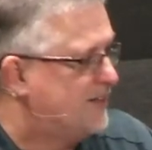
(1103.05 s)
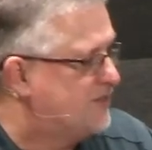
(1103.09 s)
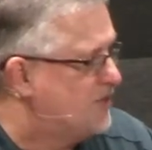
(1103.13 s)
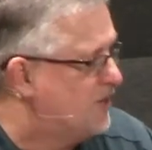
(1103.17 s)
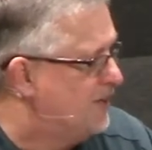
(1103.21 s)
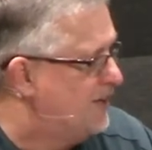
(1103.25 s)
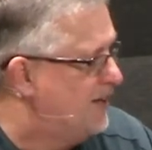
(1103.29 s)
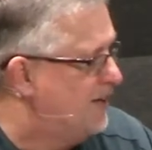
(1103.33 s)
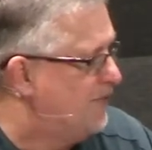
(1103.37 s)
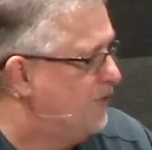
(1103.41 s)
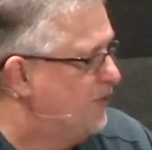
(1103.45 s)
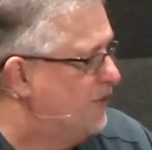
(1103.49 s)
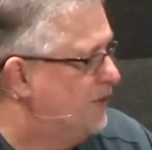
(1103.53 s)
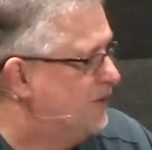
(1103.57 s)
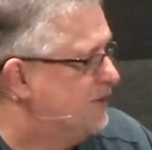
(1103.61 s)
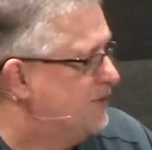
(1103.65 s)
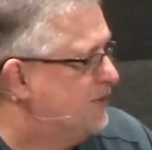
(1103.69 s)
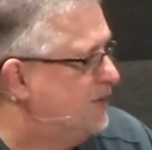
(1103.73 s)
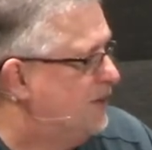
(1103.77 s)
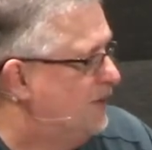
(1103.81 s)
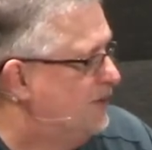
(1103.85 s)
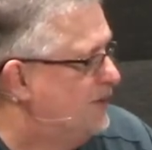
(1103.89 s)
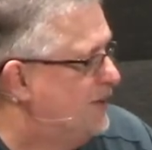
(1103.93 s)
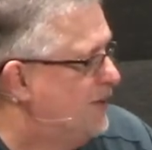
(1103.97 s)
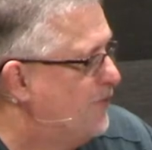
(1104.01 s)
That's a
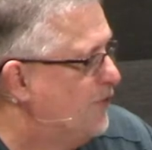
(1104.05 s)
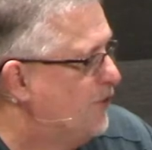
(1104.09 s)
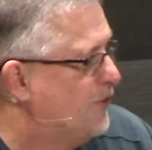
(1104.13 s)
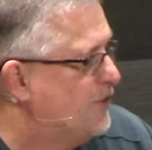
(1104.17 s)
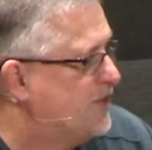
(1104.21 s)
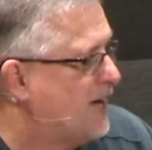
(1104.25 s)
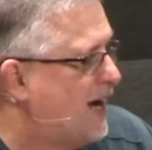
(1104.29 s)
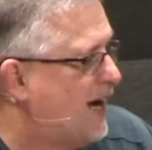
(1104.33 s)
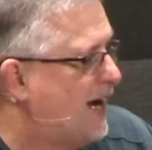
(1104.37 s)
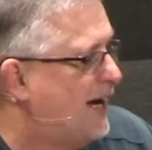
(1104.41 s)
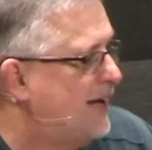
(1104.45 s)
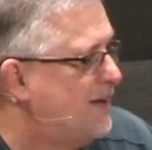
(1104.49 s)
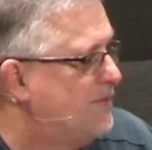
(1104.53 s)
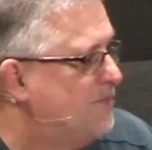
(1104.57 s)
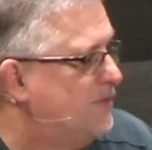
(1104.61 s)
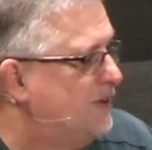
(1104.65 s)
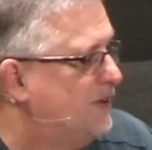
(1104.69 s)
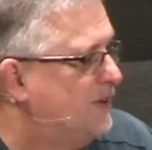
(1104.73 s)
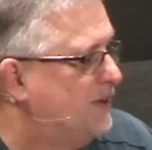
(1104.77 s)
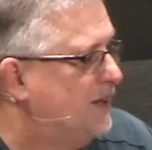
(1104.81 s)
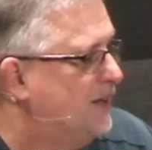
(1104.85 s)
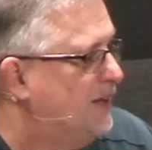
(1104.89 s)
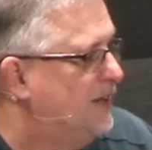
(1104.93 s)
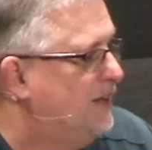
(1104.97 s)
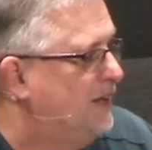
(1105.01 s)
different, different time,
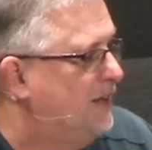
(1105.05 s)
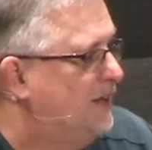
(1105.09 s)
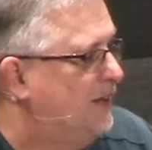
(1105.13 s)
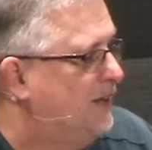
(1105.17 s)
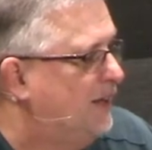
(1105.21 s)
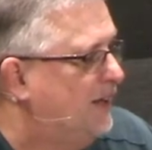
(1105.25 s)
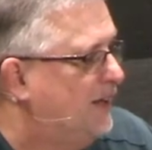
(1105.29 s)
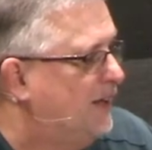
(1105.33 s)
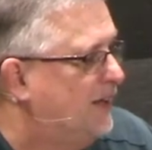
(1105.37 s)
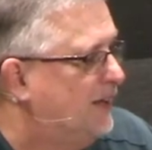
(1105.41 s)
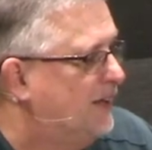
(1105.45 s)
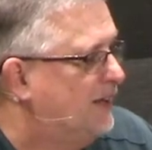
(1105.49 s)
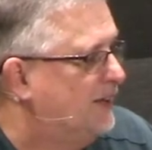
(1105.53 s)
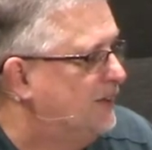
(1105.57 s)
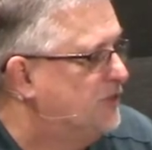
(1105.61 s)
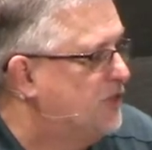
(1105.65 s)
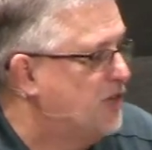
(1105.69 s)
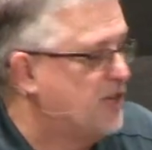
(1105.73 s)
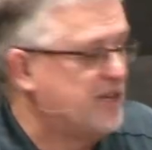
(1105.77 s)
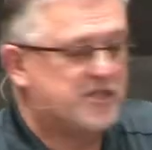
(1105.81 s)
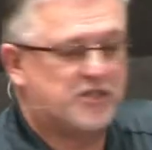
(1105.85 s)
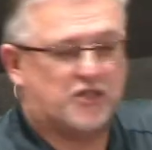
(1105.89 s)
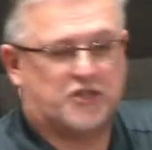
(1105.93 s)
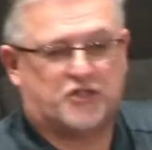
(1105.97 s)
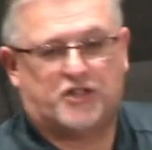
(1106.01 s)
but uh,
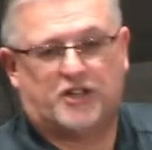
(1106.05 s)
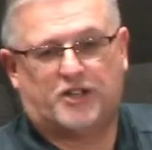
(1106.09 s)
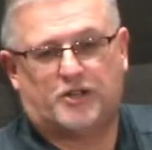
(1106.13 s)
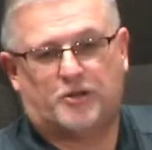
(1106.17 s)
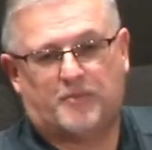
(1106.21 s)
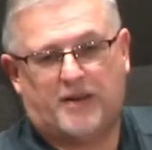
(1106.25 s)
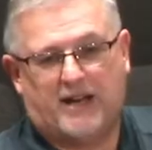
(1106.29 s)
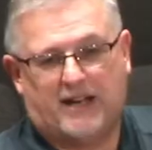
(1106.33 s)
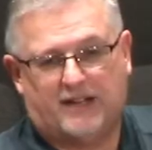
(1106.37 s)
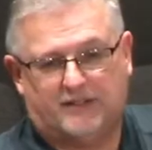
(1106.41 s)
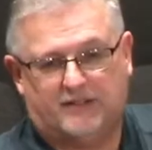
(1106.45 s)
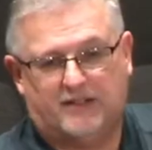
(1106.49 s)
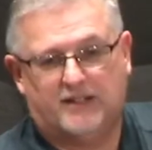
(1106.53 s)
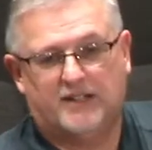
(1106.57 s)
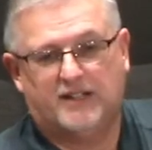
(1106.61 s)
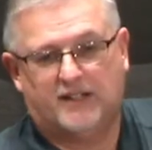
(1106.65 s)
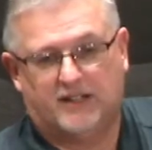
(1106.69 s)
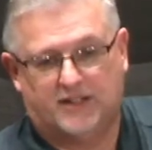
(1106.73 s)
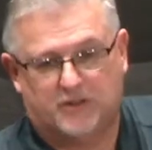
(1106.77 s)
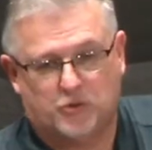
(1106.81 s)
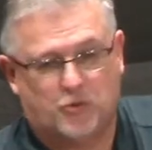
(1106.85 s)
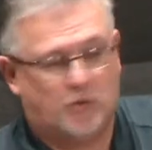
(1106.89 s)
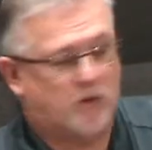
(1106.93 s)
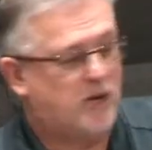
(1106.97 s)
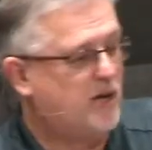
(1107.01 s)
Jesus sent him out
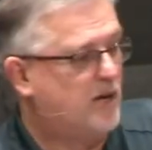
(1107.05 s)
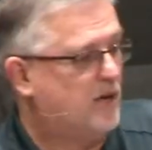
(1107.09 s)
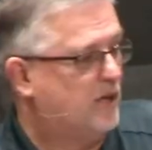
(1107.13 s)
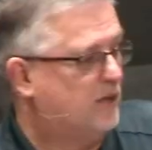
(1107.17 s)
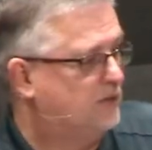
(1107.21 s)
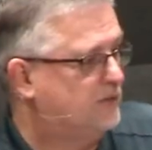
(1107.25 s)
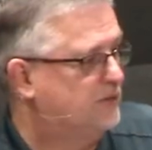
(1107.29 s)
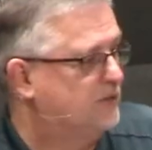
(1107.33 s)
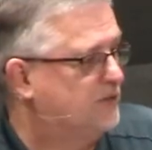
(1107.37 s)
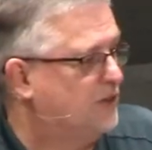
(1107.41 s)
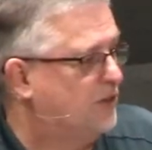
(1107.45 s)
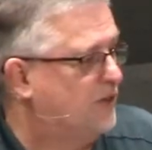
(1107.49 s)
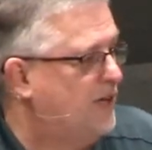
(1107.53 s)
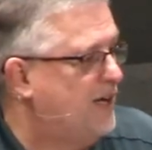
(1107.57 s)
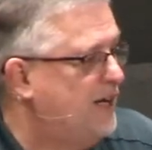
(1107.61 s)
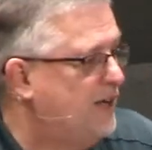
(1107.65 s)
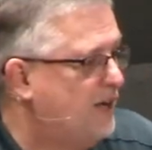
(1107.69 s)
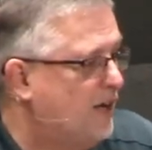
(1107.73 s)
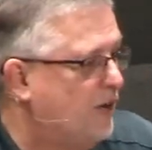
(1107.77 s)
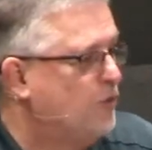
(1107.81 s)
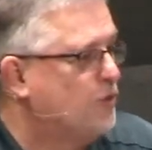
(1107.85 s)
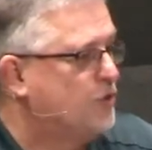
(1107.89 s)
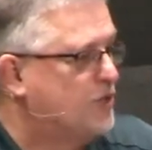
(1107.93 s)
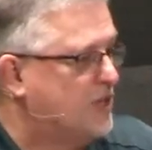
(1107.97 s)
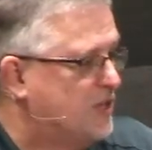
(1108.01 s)
then as well. So
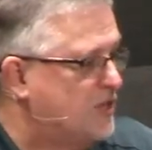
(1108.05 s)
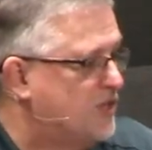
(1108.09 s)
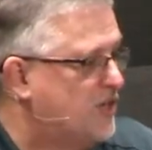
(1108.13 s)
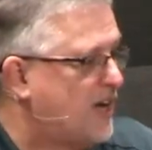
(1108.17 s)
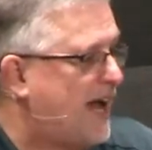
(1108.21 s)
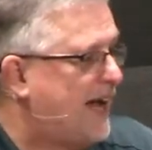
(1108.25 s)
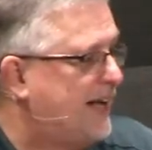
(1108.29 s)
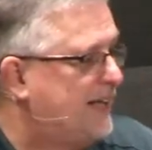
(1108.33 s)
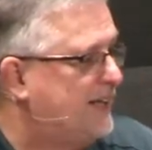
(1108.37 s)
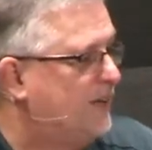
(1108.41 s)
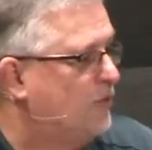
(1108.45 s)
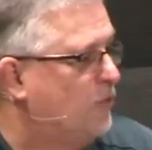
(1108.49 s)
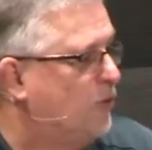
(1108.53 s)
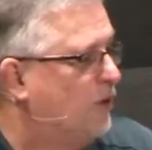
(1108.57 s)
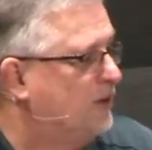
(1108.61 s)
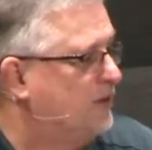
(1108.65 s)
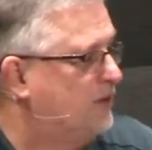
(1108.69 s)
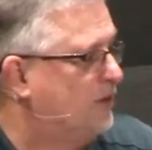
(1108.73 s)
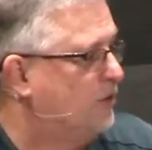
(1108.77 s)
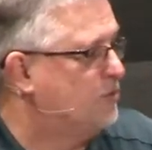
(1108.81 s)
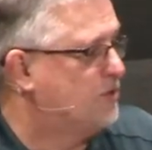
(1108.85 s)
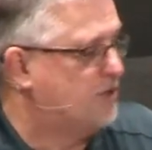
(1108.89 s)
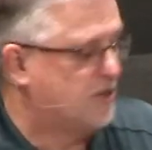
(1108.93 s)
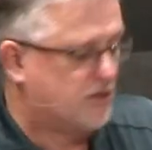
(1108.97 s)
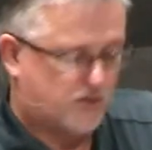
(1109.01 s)
he knows exactly
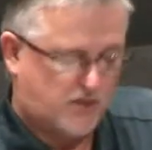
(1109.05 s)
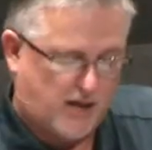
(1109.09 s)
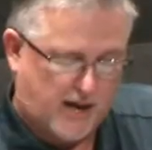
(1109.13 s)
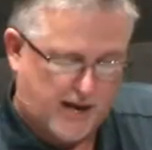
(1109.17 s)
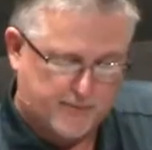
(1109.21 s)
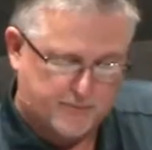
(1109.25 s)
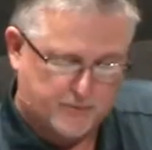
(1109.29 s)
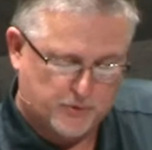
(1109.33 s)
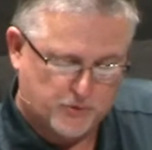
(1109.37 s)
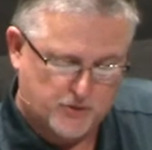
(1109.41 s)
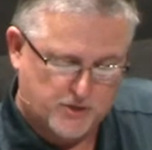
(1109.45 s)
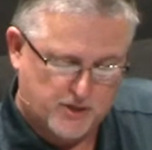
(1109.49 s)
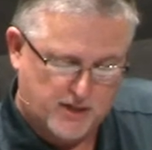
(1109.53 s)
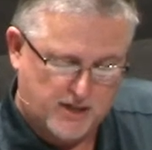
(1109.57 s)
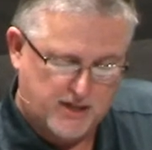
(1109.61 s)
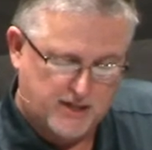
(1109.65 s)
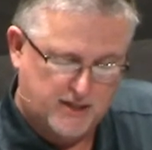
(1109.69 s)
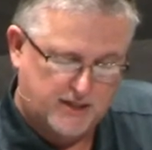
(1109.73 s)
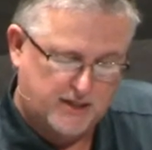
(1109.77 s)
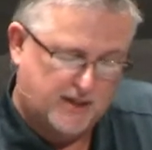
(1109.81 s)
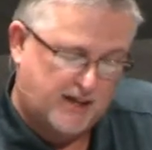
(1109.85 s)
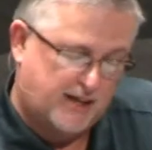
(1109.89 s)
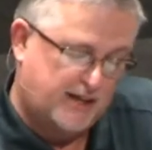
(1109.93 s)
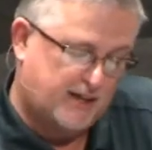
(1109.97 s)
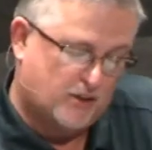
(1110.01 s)
what those disciples
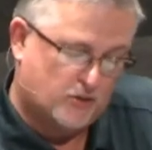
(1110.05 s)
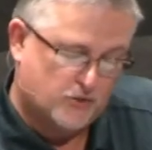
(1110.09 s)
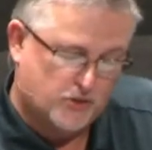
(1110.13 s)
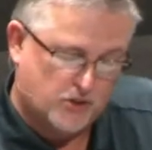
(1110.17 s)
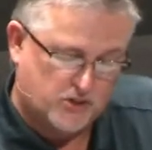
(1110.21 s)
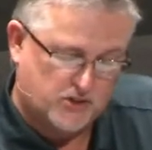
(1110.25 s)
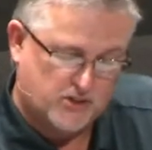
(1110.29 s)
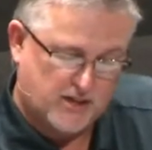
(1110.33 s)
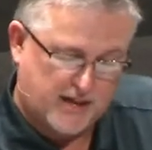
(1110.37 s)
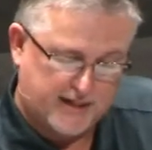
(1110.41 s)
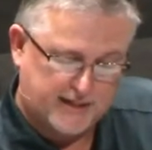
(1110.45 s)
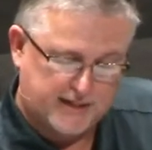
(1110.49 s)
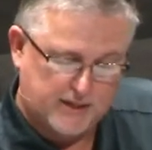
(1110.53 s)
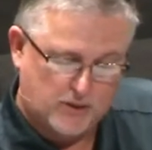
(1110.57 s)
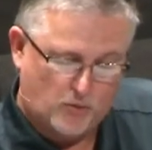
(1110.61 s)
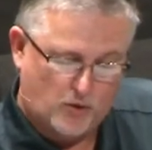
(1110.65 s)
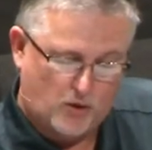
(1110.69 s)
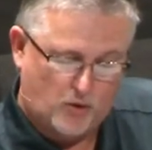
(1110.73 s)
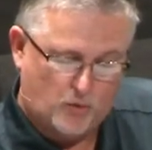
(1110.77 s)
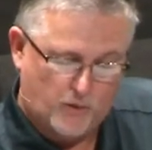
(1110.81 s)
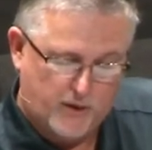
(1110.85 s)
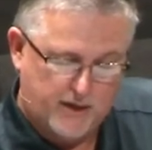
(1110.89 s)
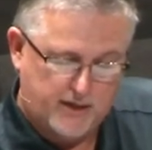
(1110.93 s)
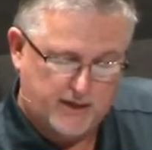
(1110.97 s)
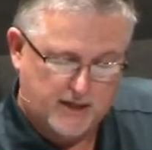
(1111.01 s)
needed, and he knows exactly
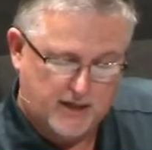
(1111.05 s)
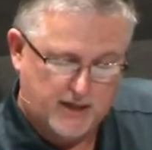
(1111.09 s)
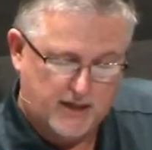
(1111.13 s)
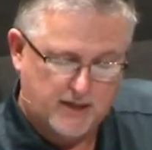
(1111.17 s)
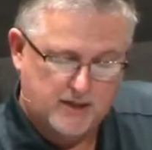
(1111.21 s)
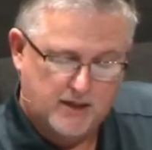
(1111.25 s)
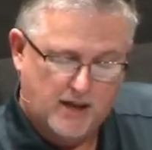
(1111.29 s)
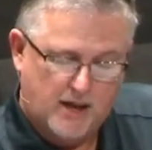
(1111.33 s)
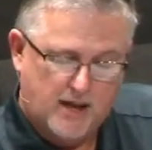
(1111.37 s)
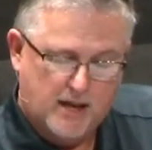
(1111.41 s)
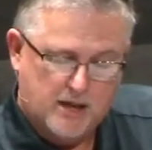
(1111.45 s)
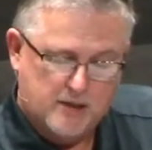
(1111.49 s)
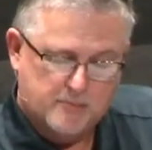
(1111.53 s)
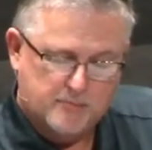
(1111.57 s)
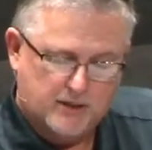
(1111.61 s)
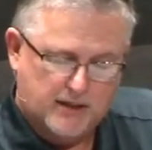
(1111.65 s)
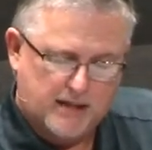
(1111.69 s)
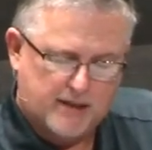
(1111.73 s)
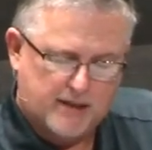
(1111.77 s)
what we need.